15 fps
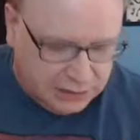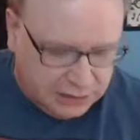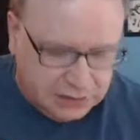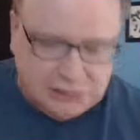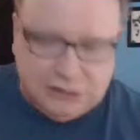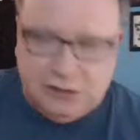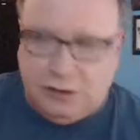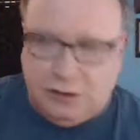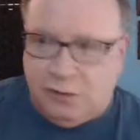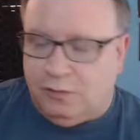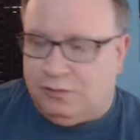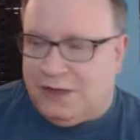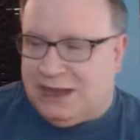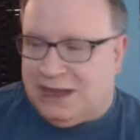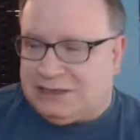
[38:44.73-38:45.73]
So
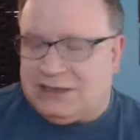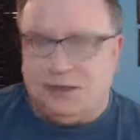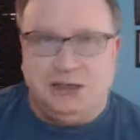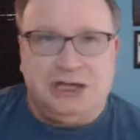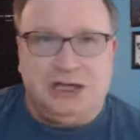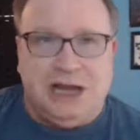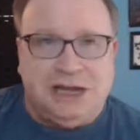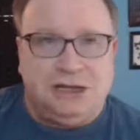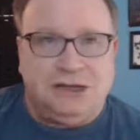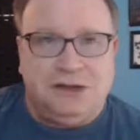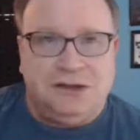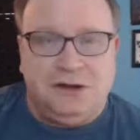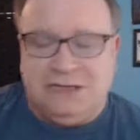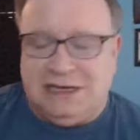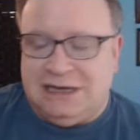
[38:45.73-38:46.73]
that's going to change.
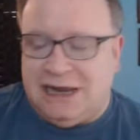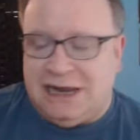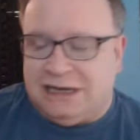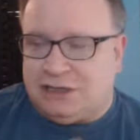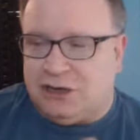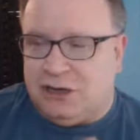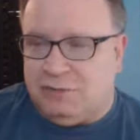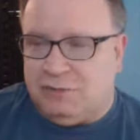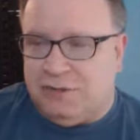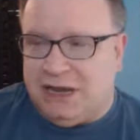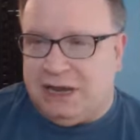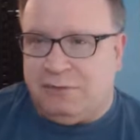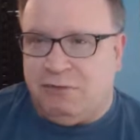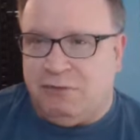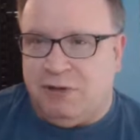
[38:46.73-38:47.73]
Thursday night's going to be
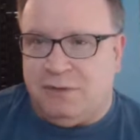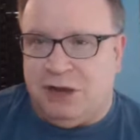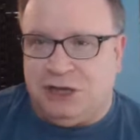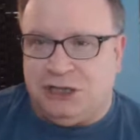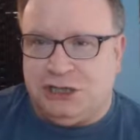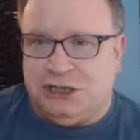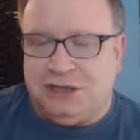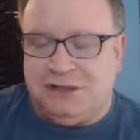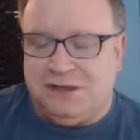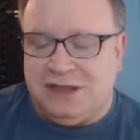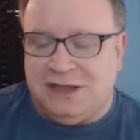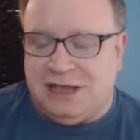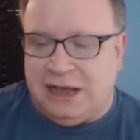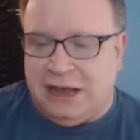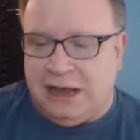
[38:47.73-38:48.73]
pretty much
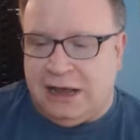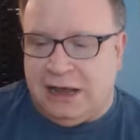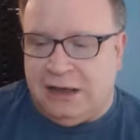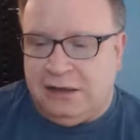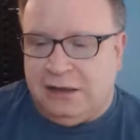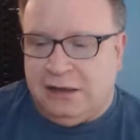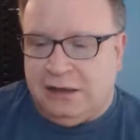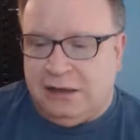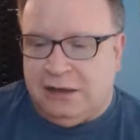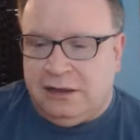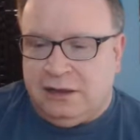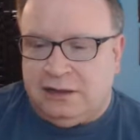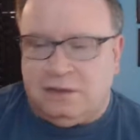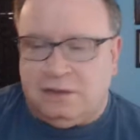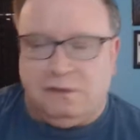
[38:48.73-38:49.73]
the
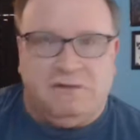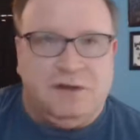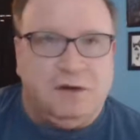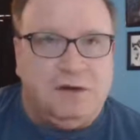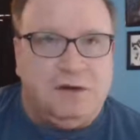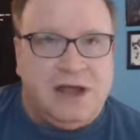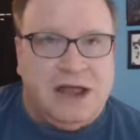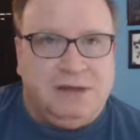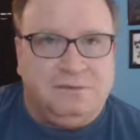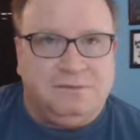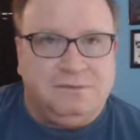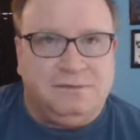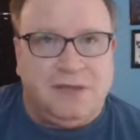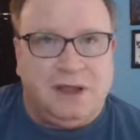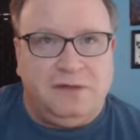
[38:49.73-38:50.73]
review day
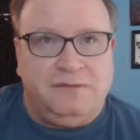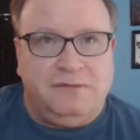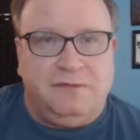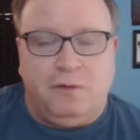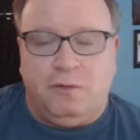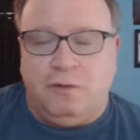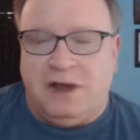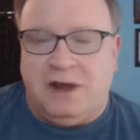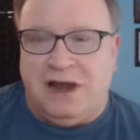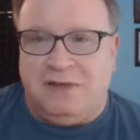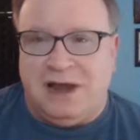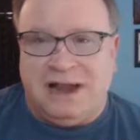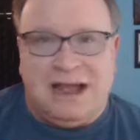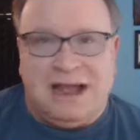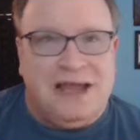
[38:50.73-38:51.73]
for whatever I
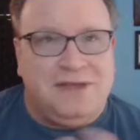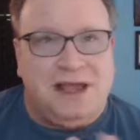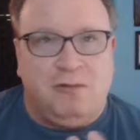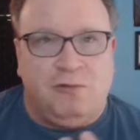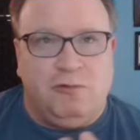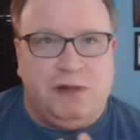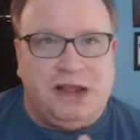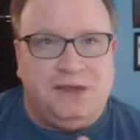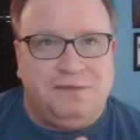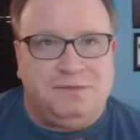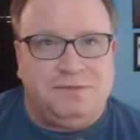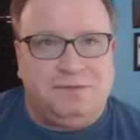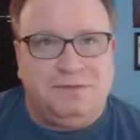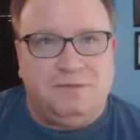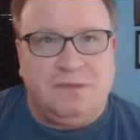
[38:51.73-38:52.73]
got that week.
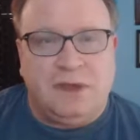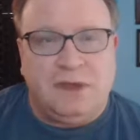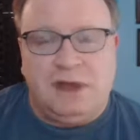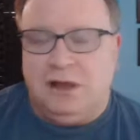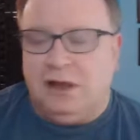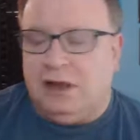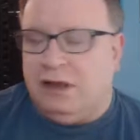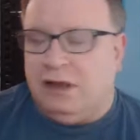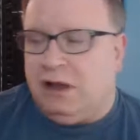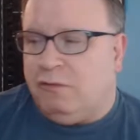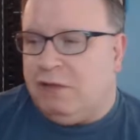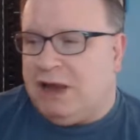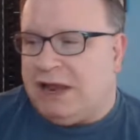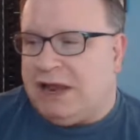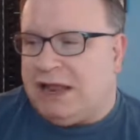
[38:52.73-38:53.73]

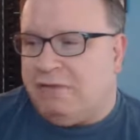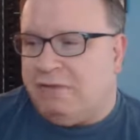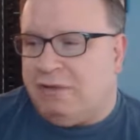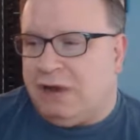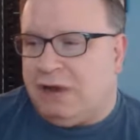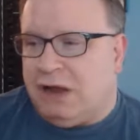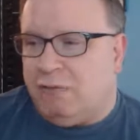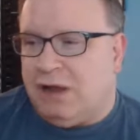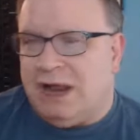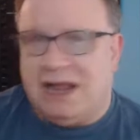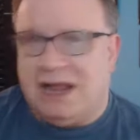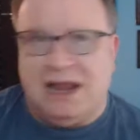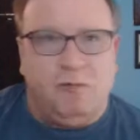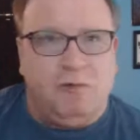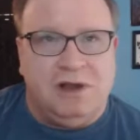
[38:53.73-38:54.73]
What I get
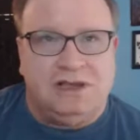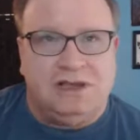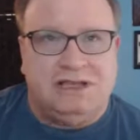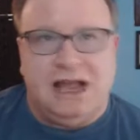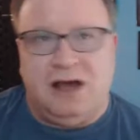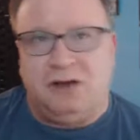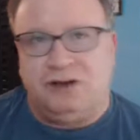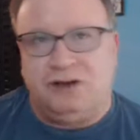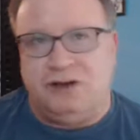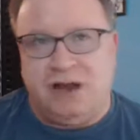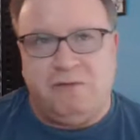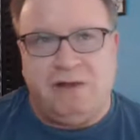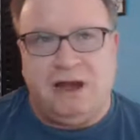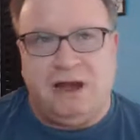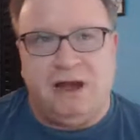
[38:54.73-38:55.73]
on Wednesday, I'll try and
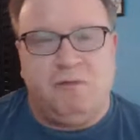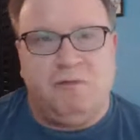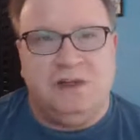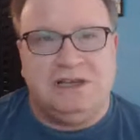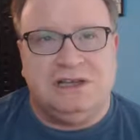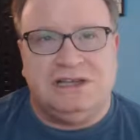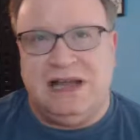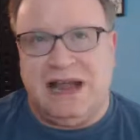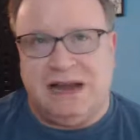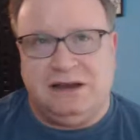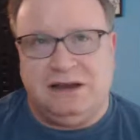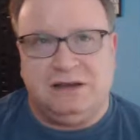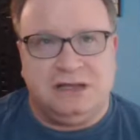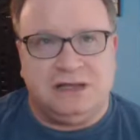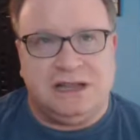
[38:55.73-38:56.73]
read it on Wednesday night
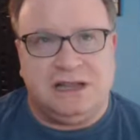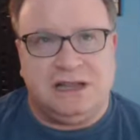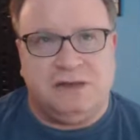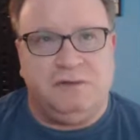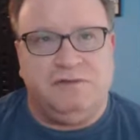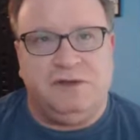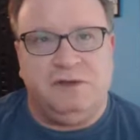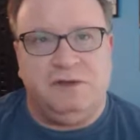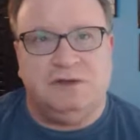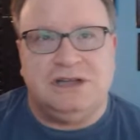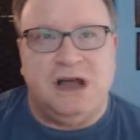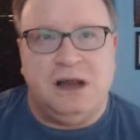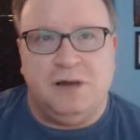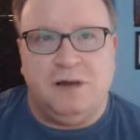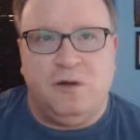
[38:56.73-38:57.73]
and just get the reviews
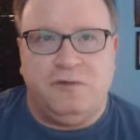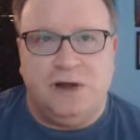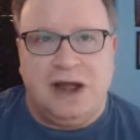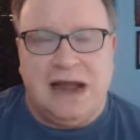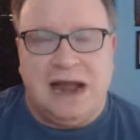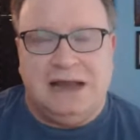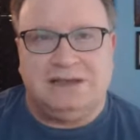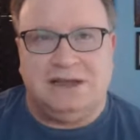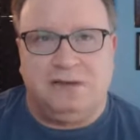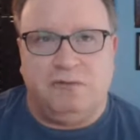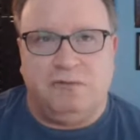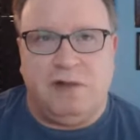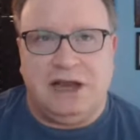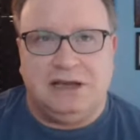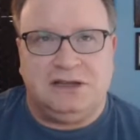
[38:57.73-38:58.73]
done overnight instead of
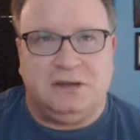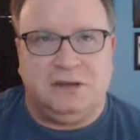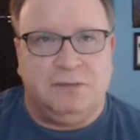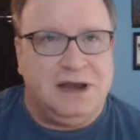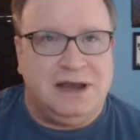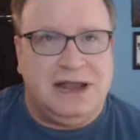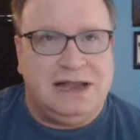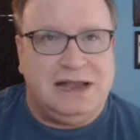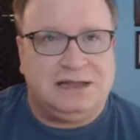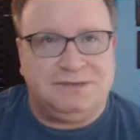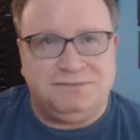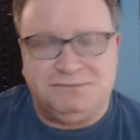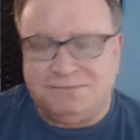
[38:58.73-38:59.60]
waiting till Mondays.